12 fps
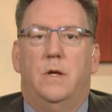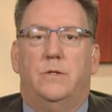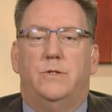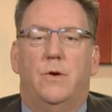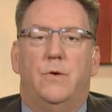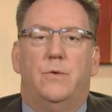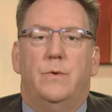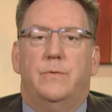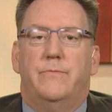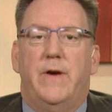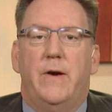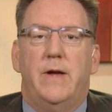So
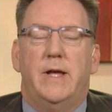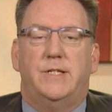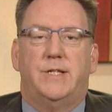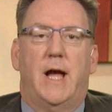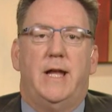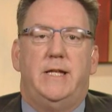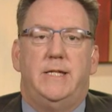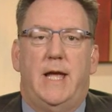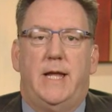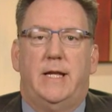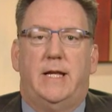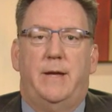very exciting
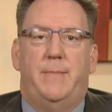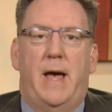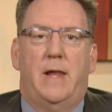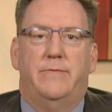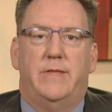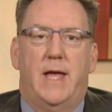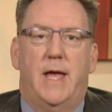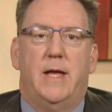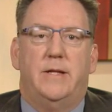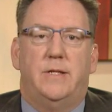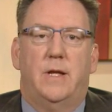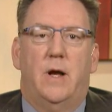data came out of
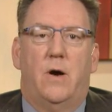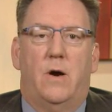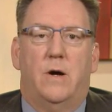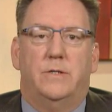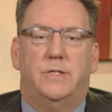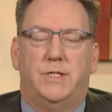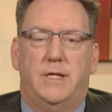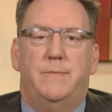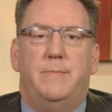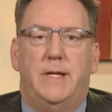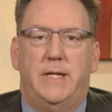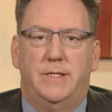the ARC
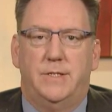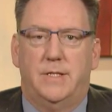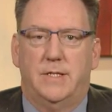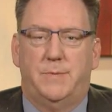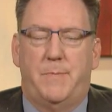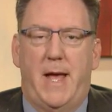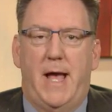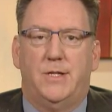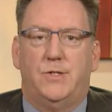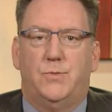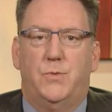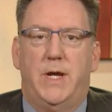meetings this
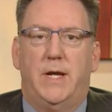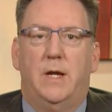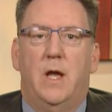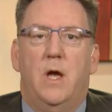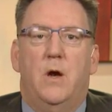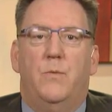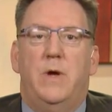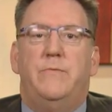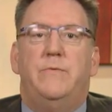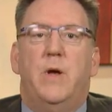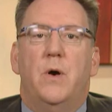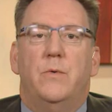past week.
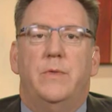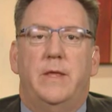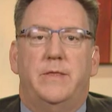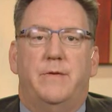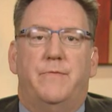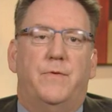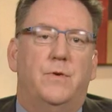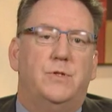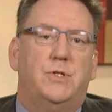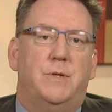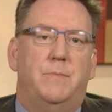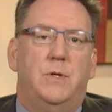We've known that the
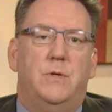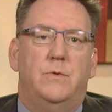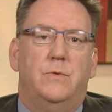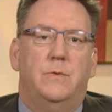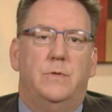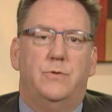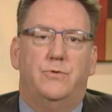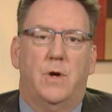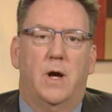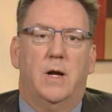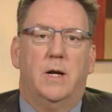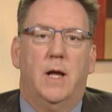first immune
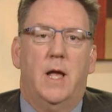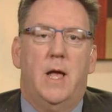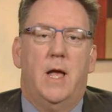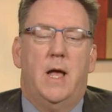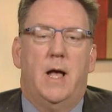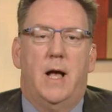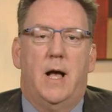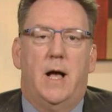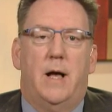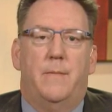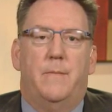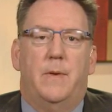drug
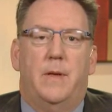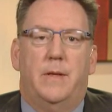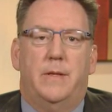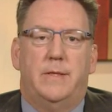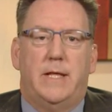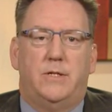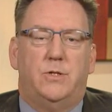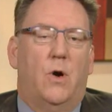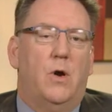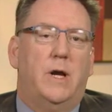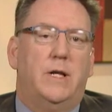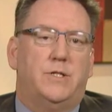that
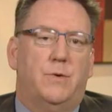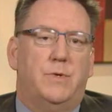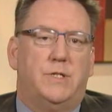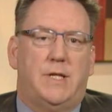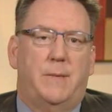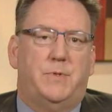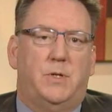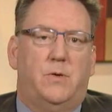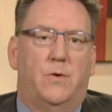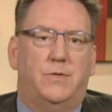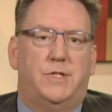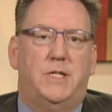targets a receptor
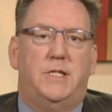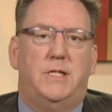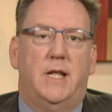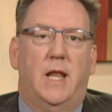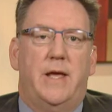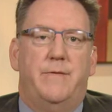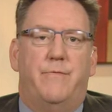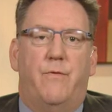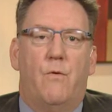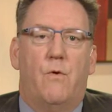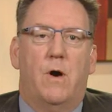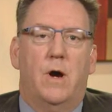called
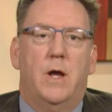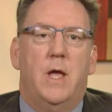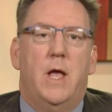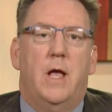CTLA-4